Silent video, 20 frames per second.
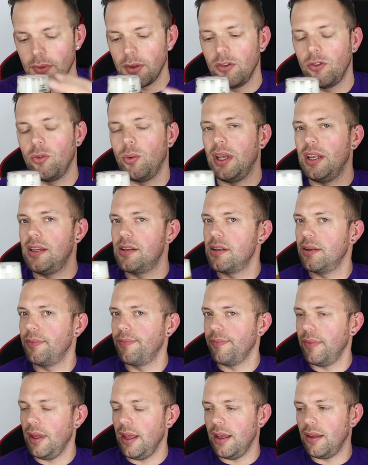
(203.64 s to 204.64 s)
Sweet.
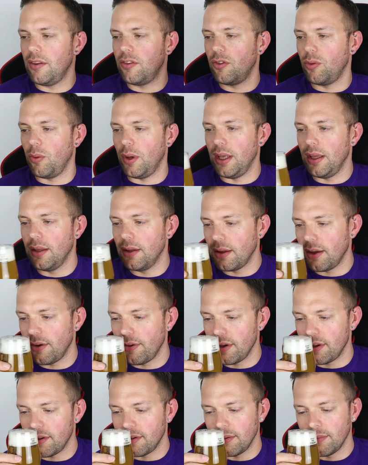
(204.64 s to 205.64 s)
It is sweet.
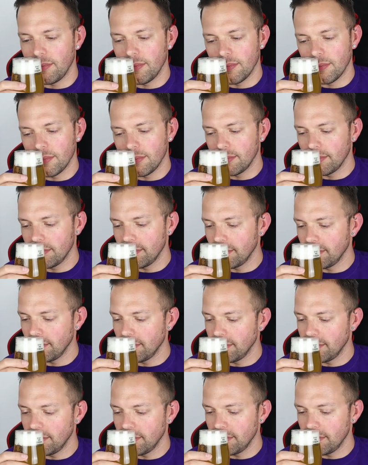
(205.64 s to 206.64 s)
There is
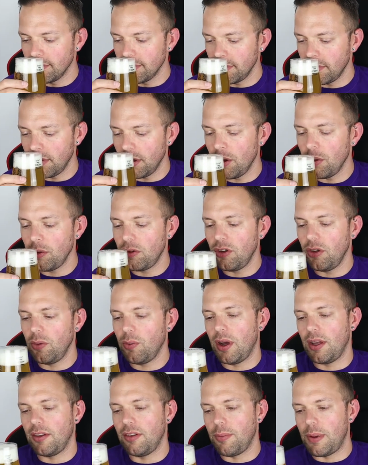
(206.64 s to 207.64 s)
no two
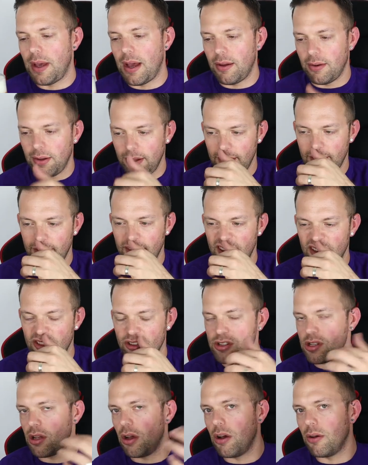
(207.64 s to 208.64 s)
ways about it. The
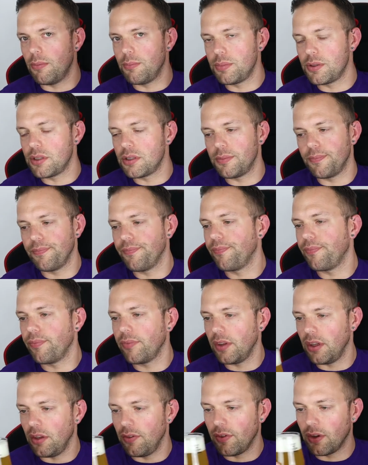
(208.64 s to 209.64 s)
citrus hops,
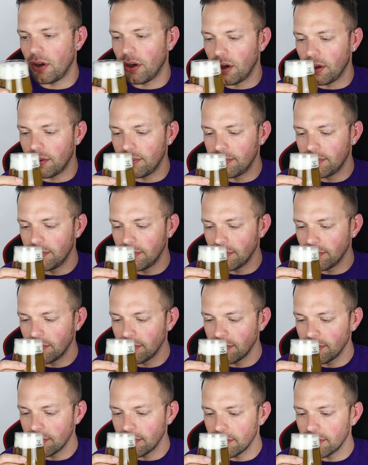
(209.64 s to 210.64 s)
you've got
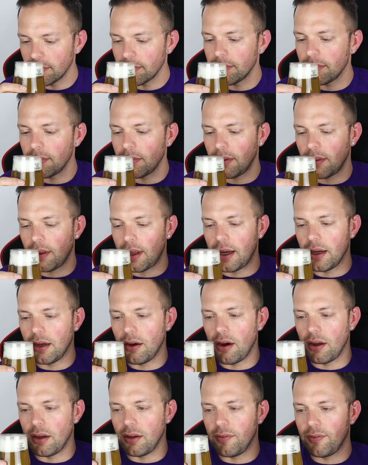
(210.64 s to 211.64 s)
that
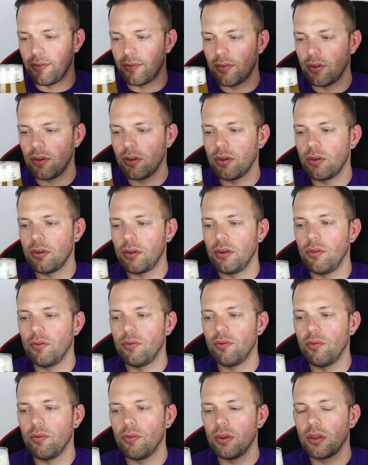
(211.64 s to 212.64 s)
kind of
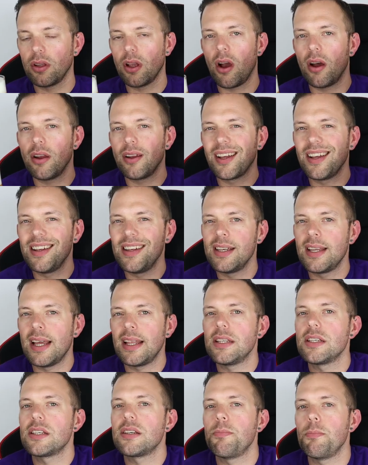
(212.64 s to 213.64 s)
kind of
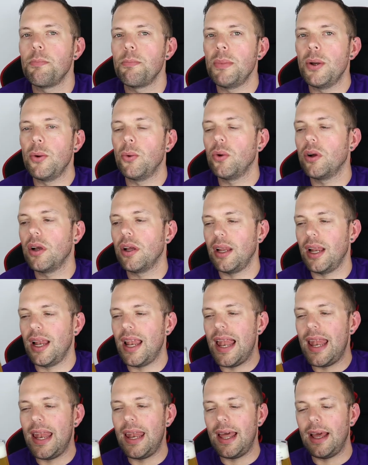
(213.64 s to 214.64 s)
condensed milk
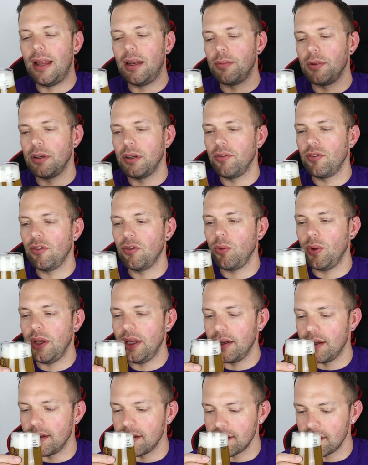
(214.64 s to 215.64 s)
element of
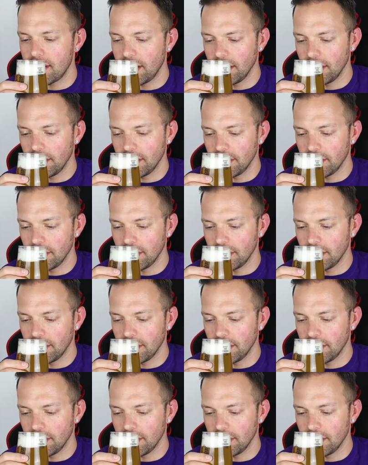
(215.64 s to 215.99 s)
sweetness